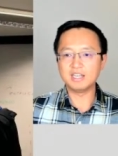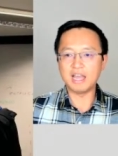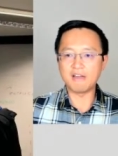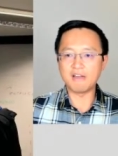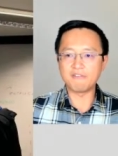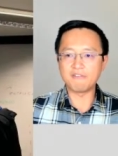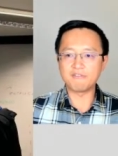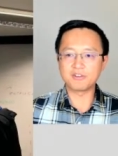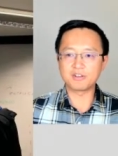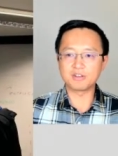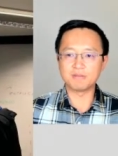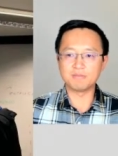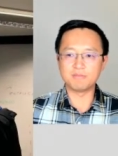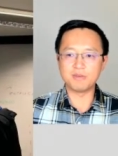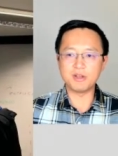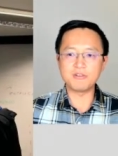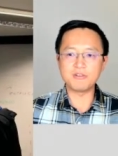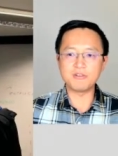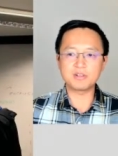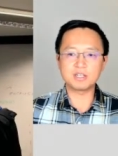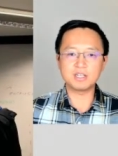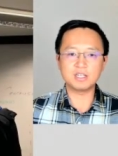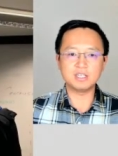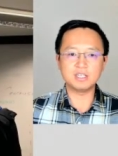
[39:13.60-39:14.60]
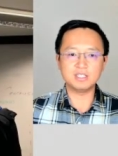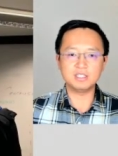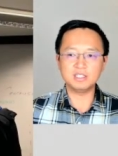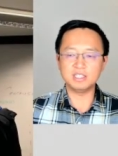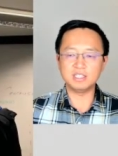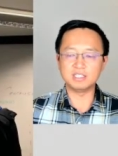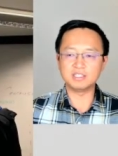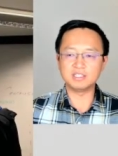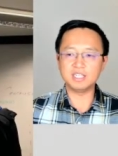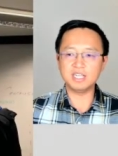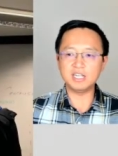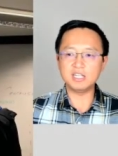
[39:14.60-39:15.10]
African American,
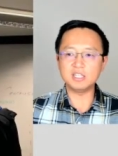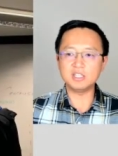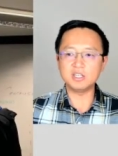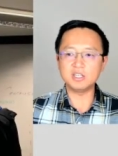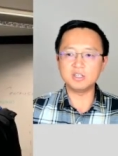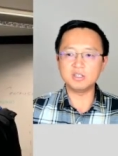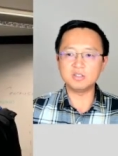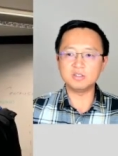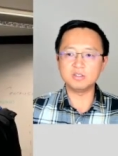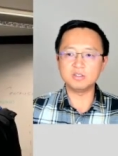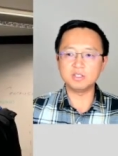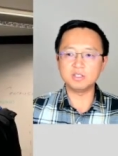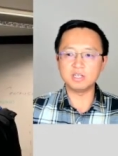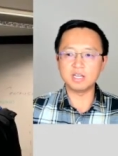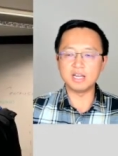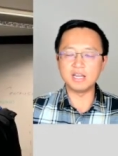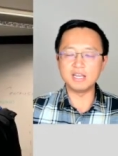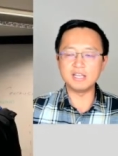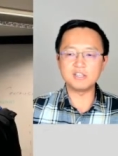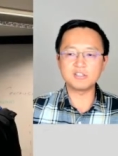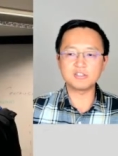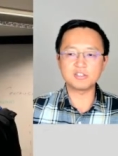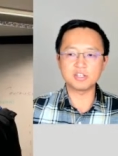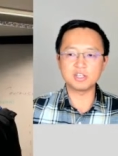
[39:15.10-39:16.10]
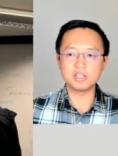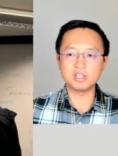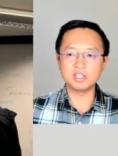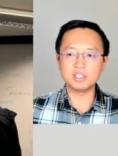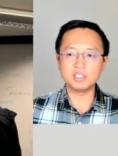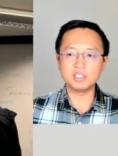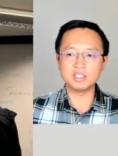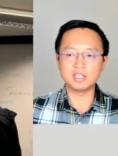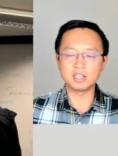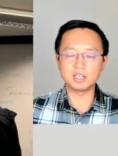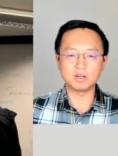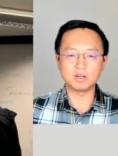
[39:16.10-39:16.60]
Latino,
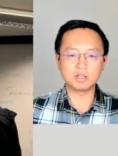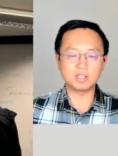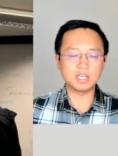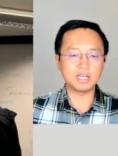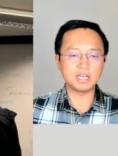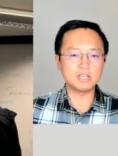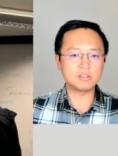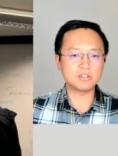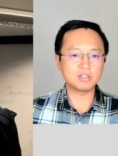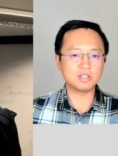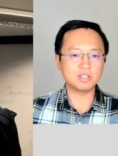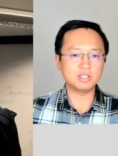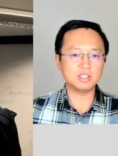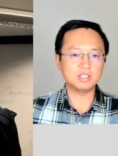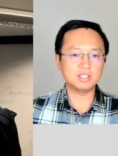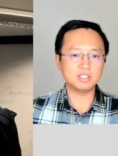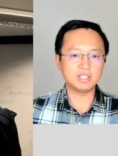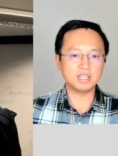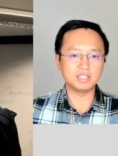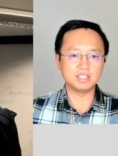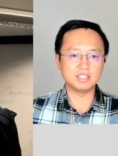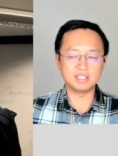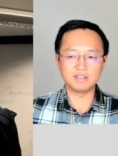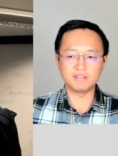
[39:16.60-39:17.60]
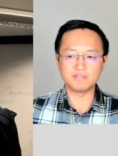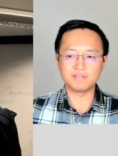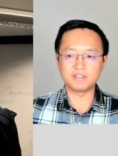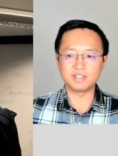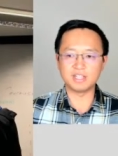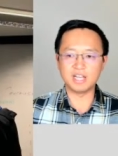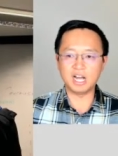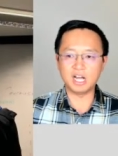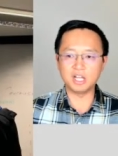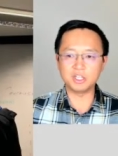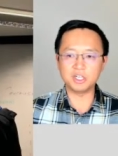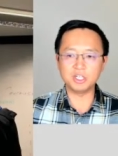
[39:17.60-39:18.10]
Asian, and Caucasian, and
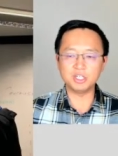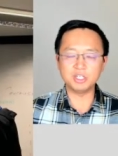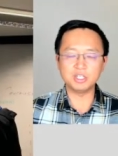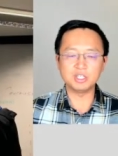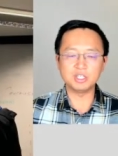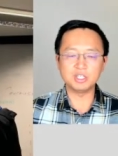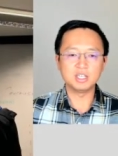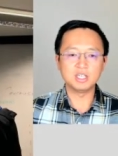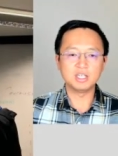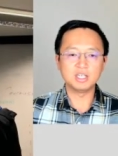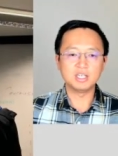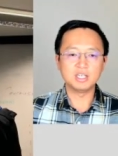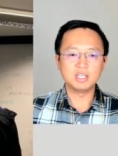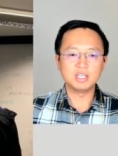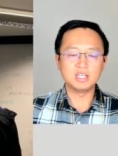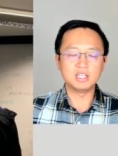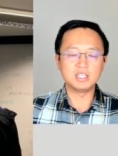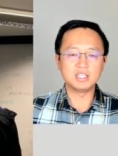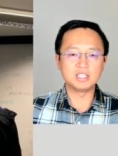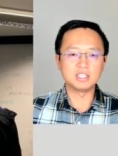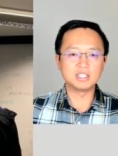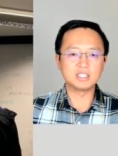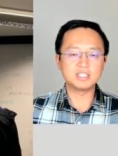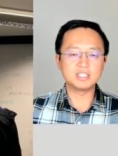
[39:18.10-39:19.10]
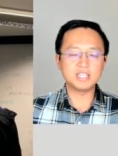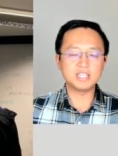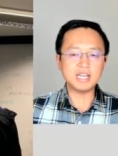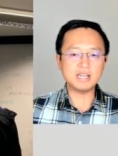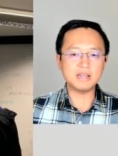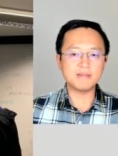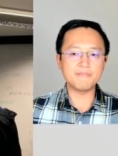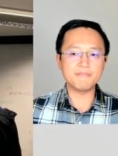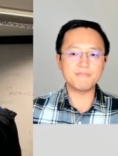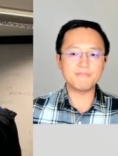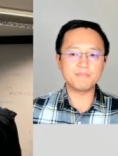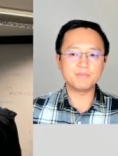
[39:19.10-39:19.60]
even other. And the
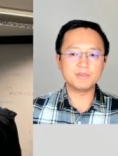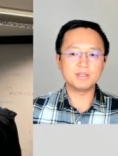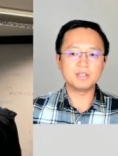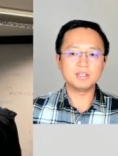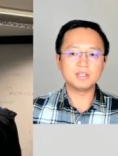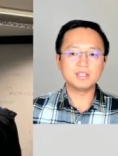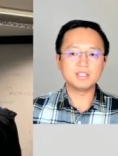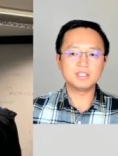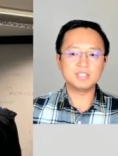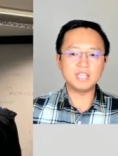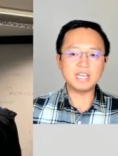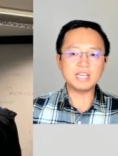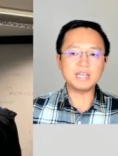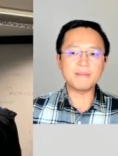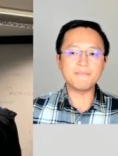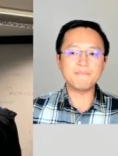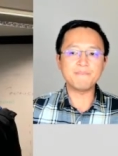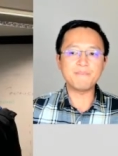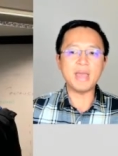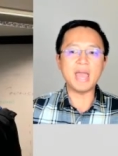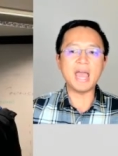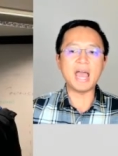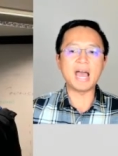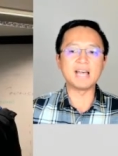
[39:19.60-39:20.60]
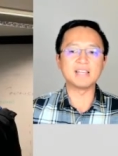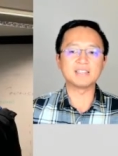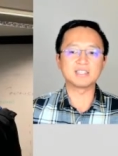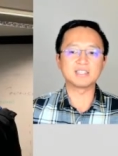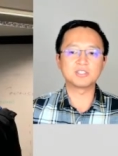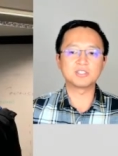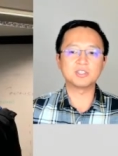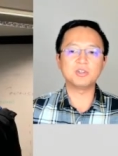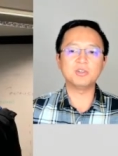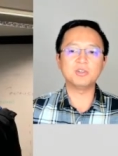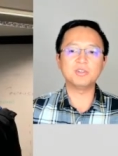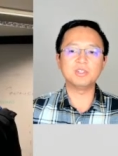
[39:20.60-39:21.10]
second second pass,
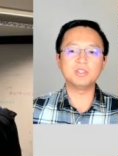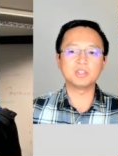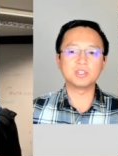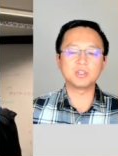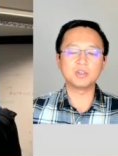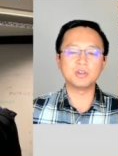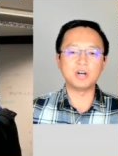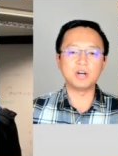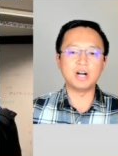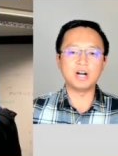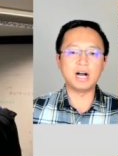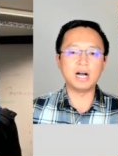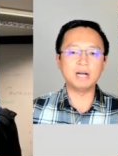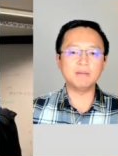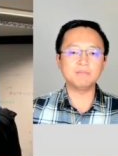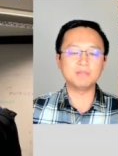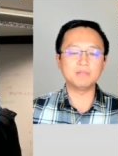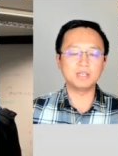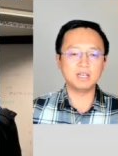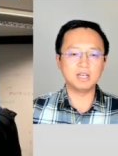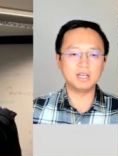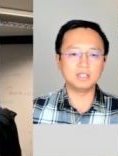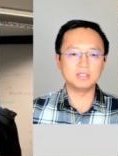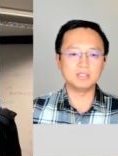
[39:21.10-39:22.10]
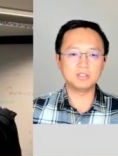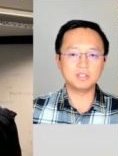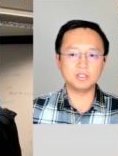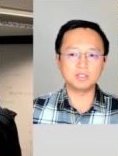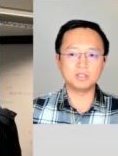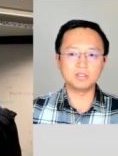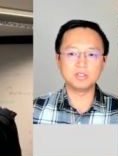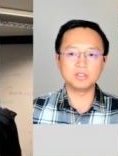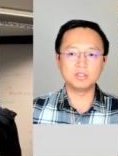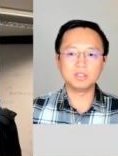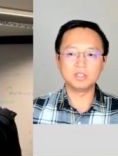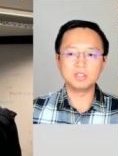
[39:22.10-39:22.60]
the student go up and
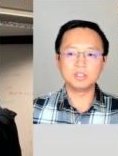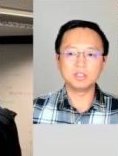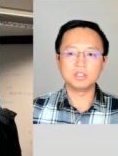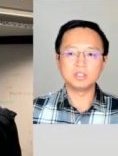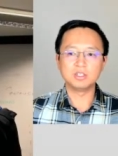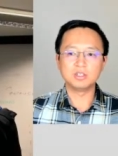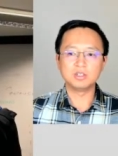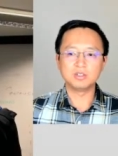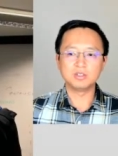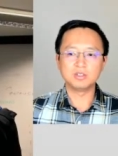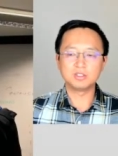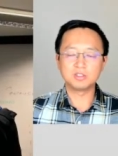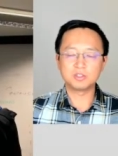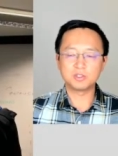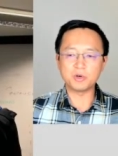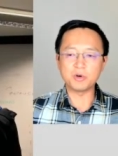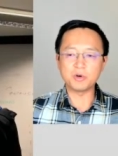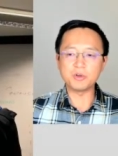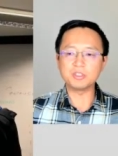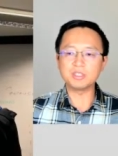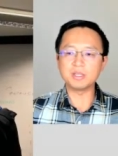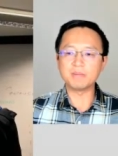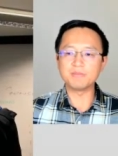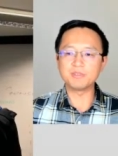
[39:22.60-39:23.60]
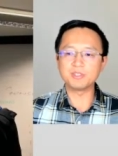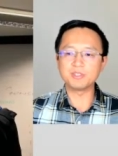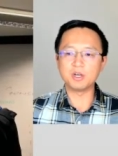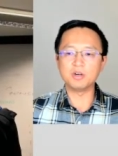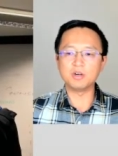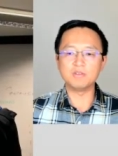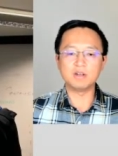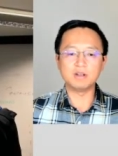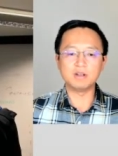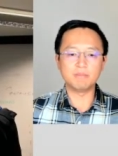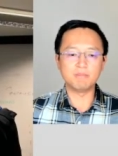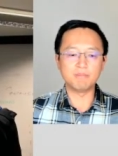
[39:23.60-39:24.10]
to sort
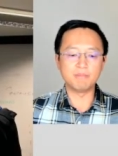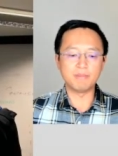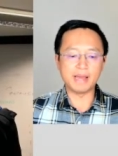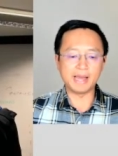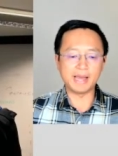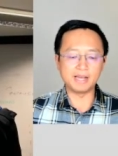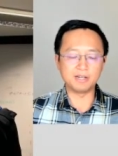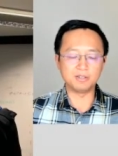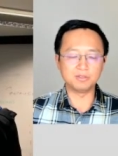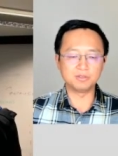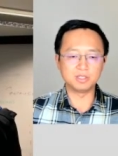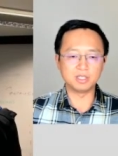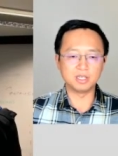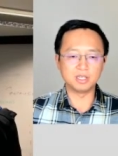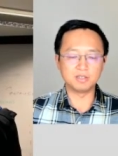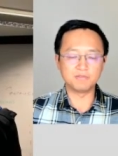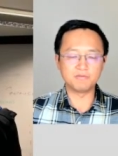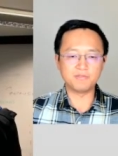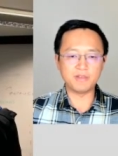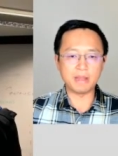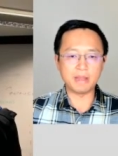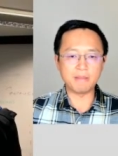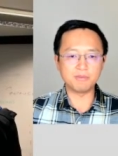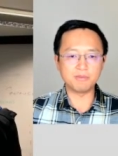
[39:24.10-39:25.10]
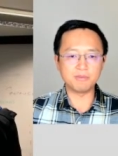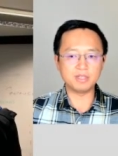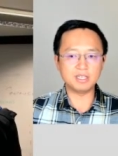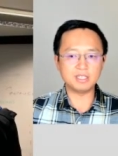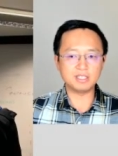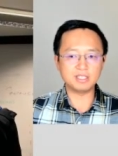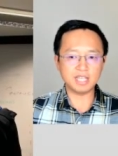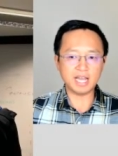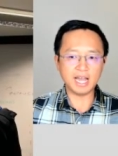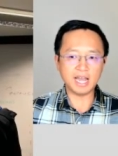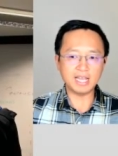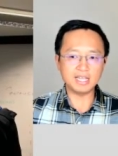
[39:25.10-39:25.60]
themselves around the family
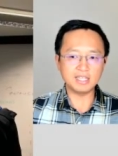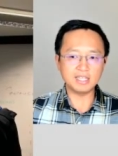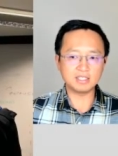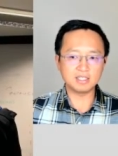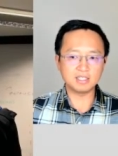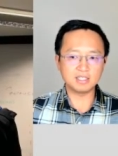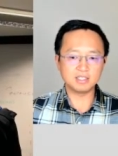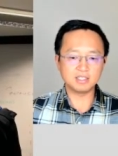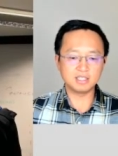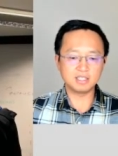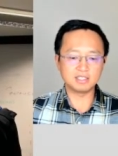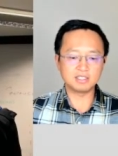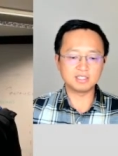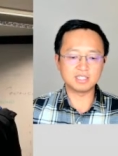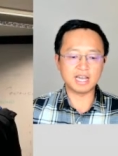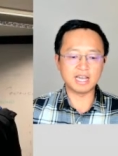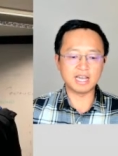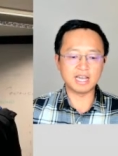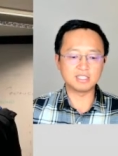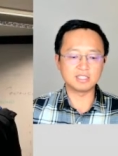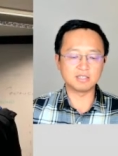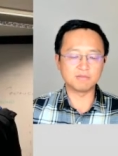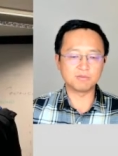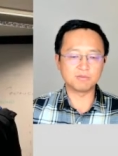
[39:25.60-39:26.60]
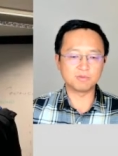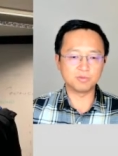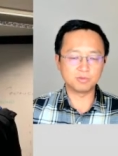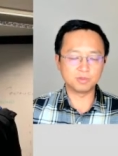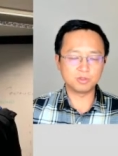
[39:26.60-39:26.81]
size, the size of